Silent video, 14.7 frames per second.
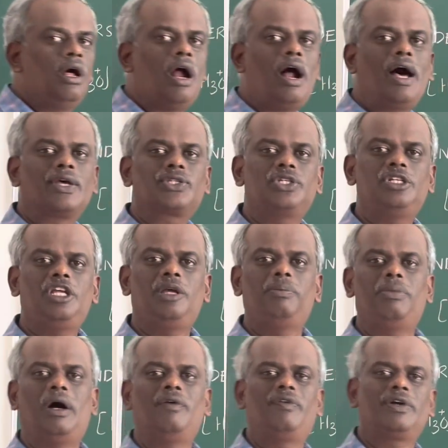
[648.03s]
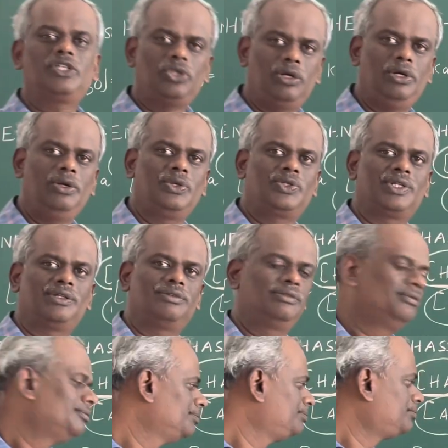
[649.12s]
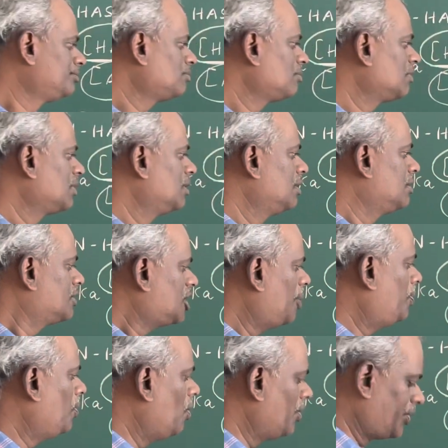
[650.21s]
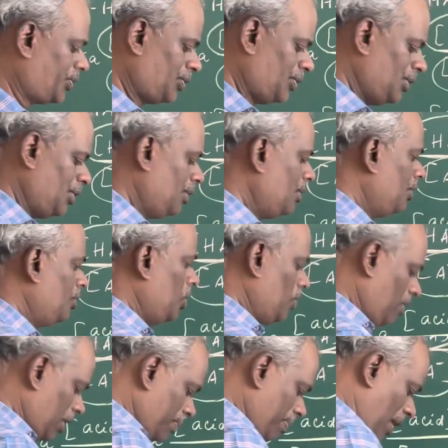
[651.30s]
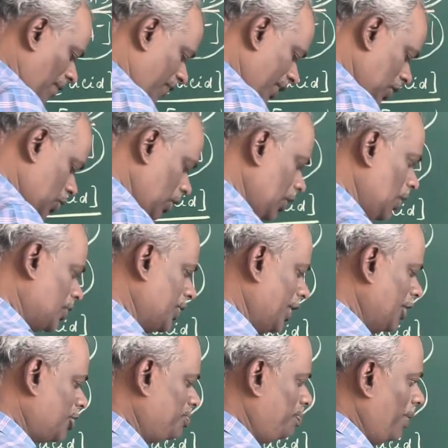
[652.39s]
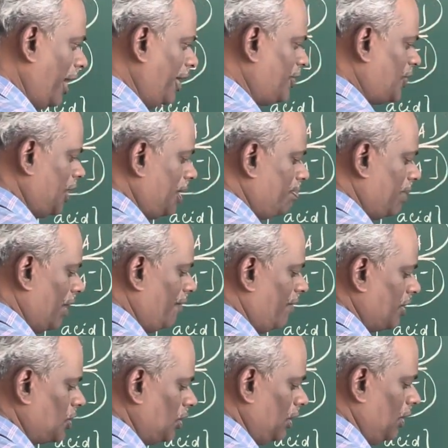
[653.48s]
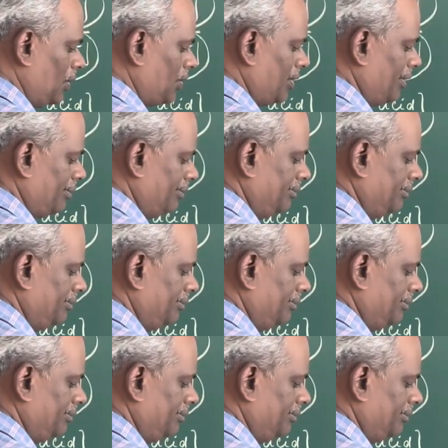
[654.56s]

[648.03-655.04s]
acidic buffer solution. Suppose your buffer solution is basic buffer solution.